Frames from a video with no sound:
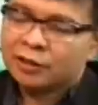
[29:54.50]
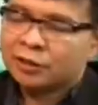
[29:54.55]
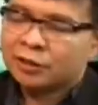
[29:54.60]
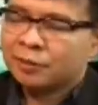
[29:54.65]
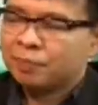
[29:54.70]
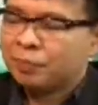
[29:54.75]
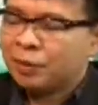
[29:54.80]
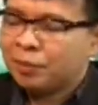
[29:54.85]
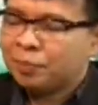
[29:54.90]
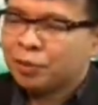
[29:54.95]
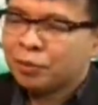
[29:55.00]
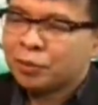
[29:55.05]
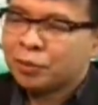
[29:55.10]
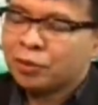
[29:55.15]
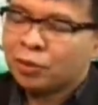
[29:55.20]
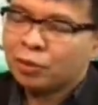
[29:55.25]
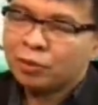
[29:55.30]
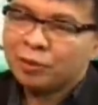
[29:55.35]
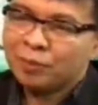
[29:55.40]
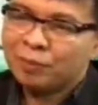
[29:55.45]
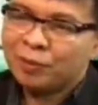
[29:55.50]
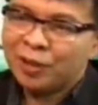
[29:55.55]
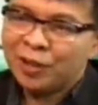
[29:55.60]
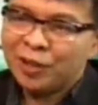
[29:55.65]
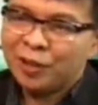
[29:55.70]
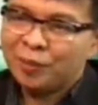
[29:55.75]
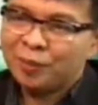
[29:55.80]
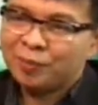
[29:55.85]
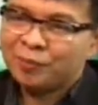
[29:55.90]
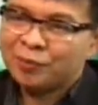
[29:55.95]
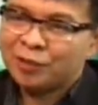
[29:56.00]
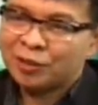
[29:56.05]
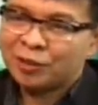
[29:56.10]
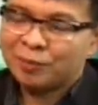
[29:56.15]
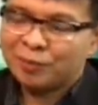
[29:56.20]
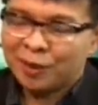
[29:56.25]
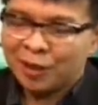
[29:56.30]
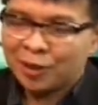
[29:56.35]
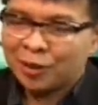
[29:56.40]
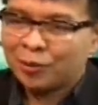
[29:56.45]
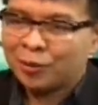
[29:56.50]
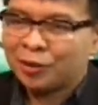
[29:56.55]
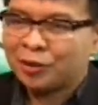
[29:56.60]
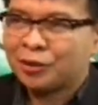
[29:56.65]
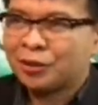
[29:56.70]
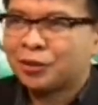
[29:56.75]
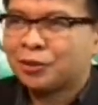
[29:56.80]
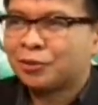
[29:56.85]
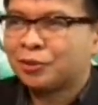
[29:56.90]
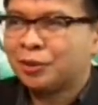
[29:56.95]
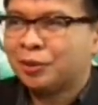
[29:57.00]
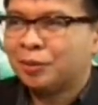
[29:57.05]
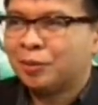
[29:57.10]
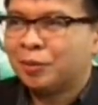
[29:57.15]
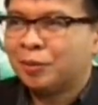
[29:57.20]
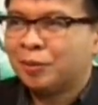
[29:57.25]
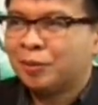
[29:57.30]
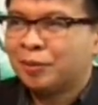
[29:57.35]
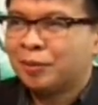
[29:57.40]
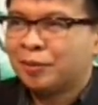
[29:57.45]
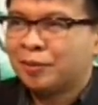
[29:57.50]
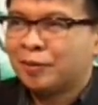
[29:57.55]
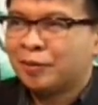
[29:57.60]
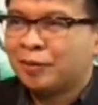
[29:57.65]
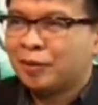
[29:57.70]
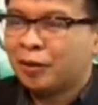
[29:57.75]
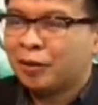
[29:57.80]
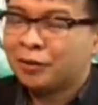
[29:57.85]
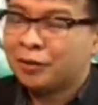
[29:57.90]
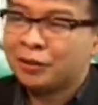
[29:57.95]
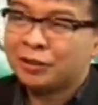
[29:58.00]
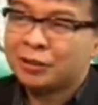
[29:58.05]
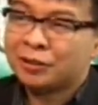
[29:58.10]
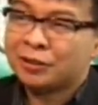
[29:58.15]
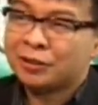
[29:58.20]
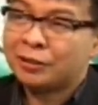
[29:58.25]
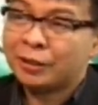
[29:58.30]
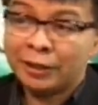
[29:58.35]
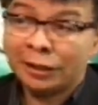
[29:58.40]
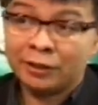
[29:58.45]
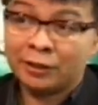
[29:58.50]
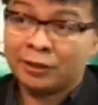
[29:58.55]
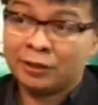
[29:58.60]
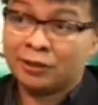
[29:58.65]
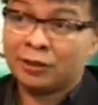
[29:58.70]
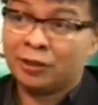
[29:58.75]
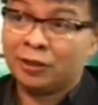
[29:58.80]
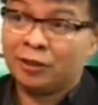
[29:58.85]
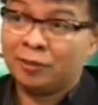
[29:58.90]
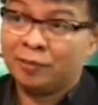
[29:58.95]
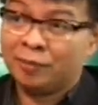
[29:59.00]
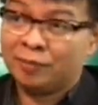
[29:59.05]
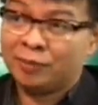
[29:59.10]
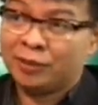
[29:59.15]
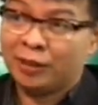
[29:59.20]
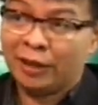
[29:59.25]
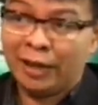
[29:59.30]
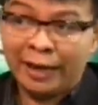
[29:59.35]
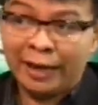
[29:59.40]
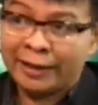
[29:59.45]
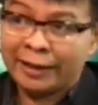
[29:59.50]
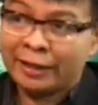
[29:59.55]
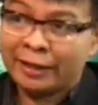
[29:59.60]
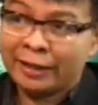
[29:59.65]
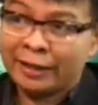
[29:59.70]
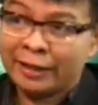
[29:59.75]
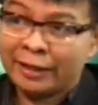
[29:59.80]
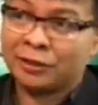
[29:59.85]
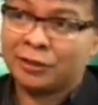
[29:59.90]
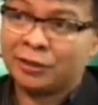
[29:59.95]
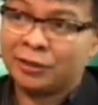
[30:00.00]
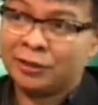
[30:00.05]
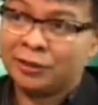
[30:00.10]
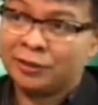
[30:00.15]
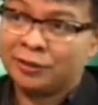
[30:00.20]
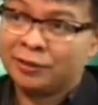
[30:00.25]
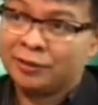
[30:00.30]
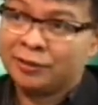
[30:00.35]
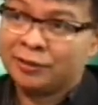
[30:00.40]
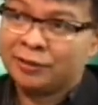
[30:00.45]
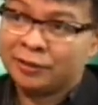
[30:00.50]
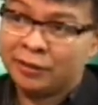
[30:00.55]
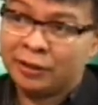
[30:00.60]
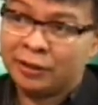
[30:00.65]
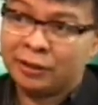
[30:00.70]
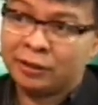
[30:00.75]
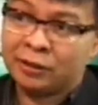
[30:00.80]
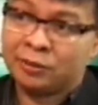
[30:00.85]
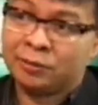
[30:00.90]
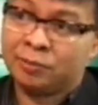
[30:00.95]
a people only industry on this cancer that's